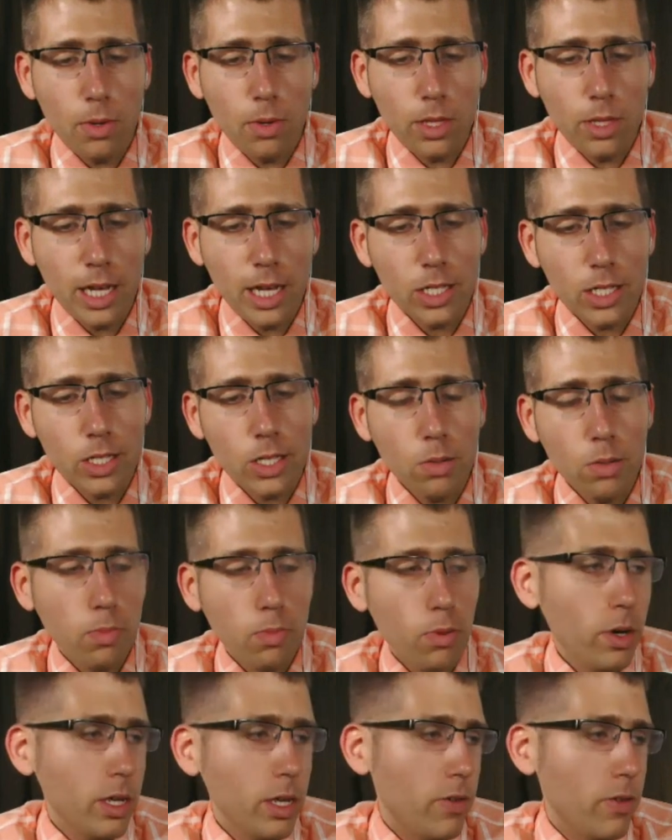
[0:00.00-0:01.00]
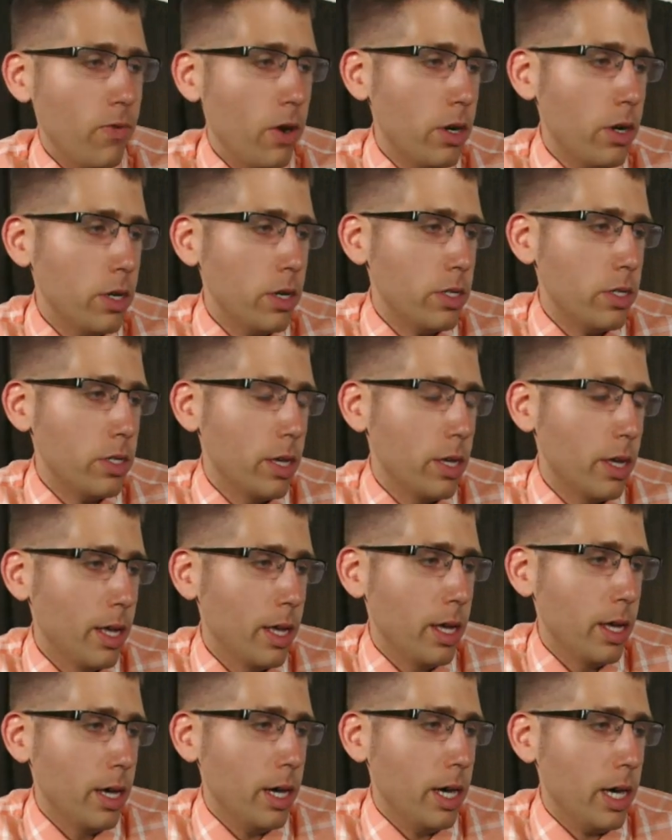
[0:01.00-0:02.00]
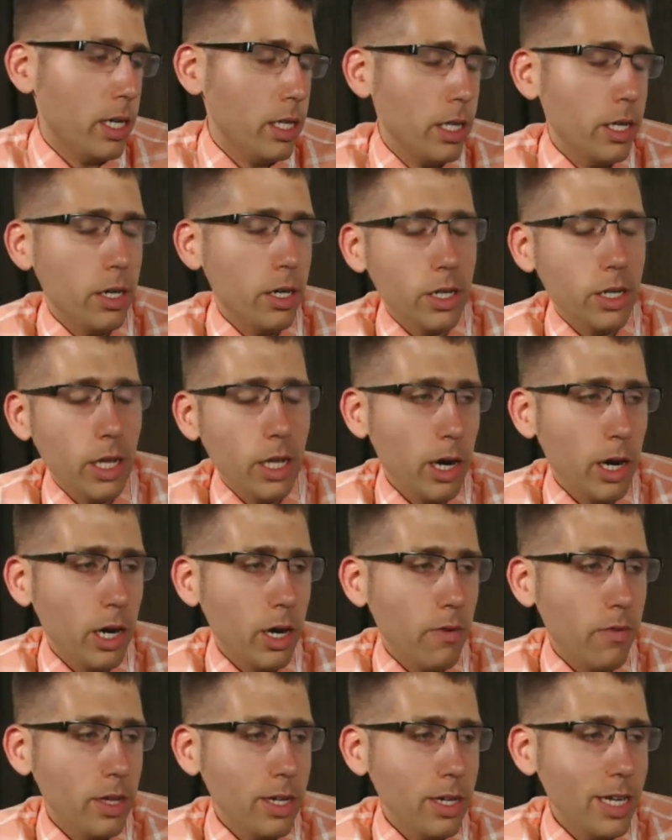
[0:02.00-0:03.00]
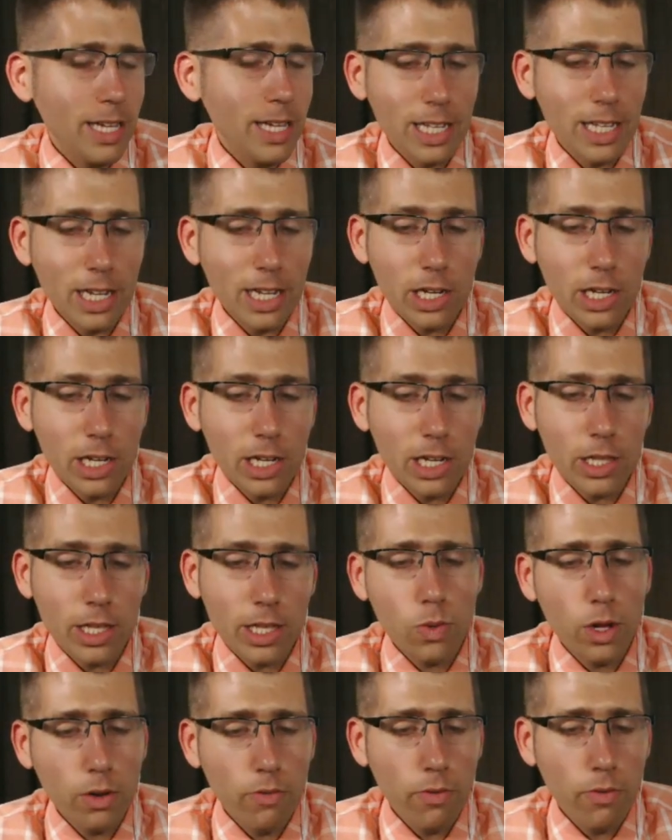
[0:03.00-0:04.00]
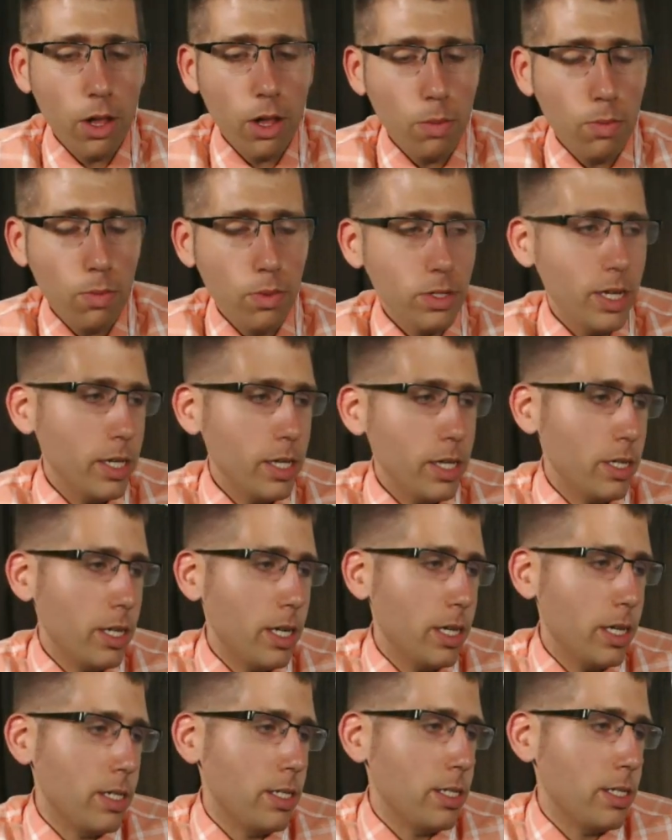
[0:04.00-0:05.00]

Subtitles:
that is a good point as far as clutter typography. Nick, is there anything that you want to follow up with Dustin on?